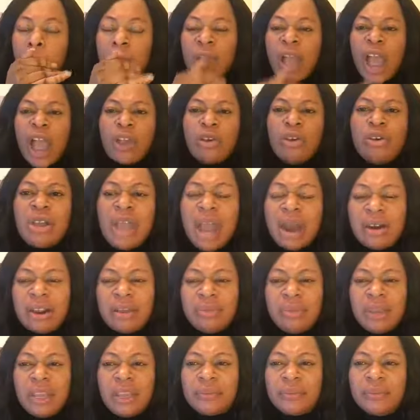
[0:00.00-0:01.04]
Are you
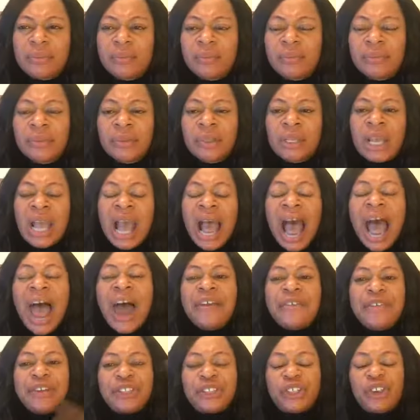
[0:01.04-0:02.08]
hearing me?
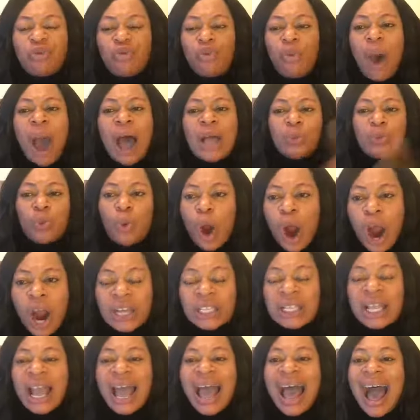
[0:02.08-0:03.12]
I receive one word,
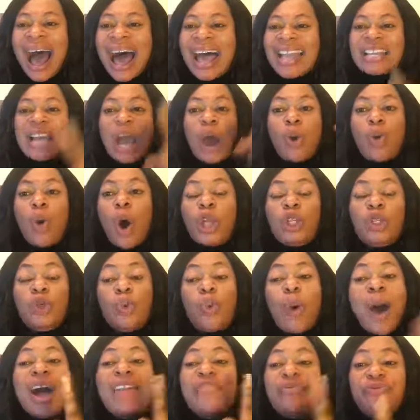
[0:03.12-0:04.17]
I can watch
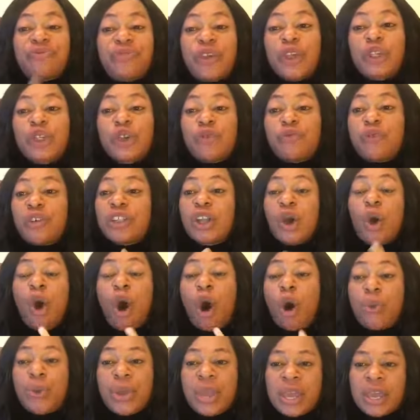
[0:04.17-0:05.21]
one video for the
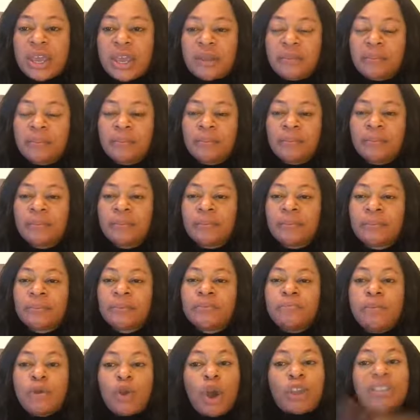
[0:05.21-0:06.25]
whole week.
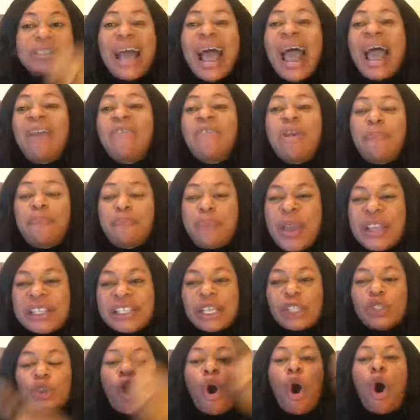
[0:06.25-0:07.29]
Because I repeat
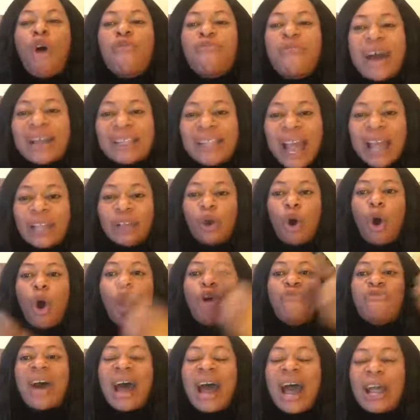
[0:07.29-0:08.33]
it over and
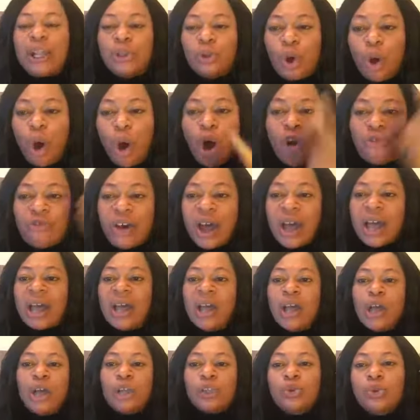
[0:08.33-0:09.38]
over and over
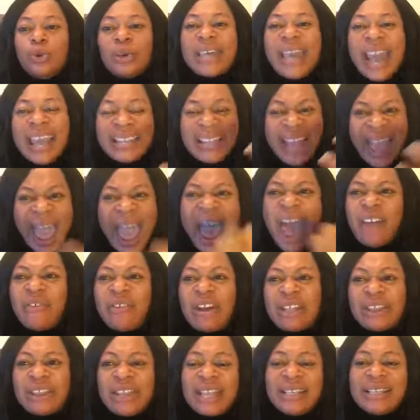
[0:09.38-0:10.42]
to gain
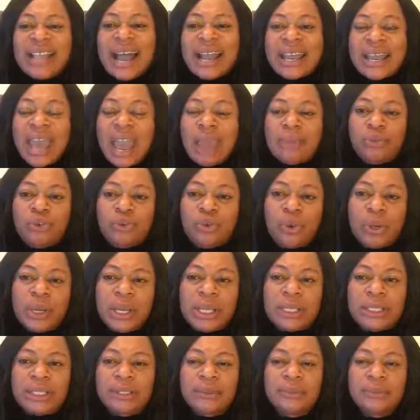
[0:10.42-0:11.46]
everything that came through
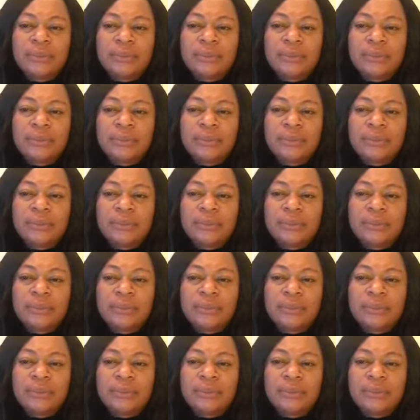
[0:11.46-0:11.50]
it.